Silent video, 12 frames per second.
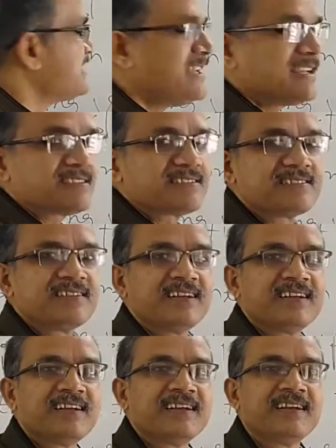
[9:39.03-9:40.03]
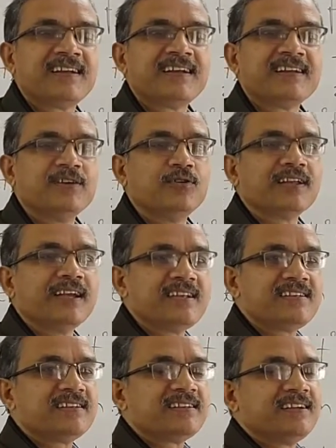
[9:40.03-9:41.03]
6, you will
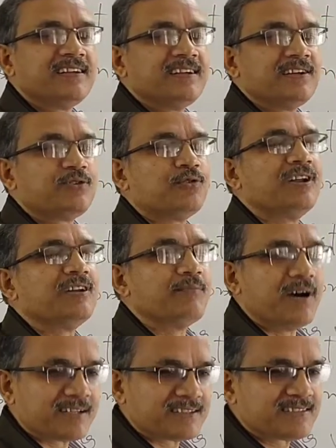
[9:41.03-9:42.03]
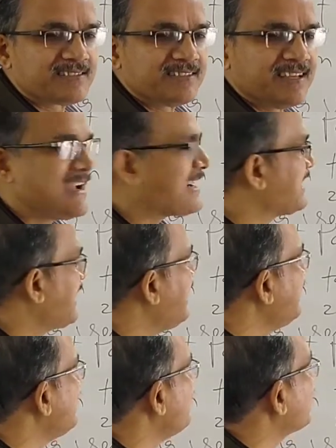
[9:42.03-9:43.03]
get 12 marks.
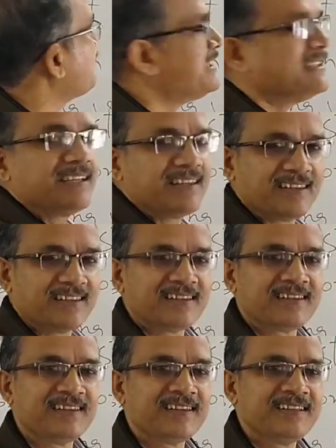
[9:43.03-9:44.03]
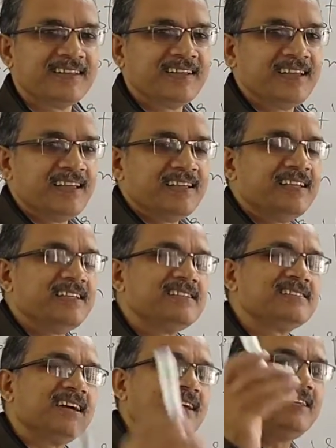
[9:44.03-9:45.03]
Highly mathematical. It
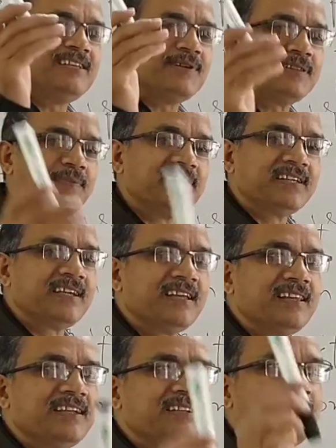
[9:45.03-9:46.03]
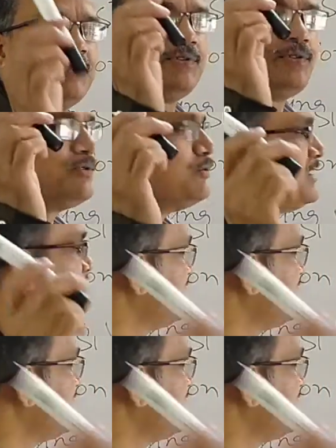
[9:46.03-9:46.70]
is highly mathematical, and if you do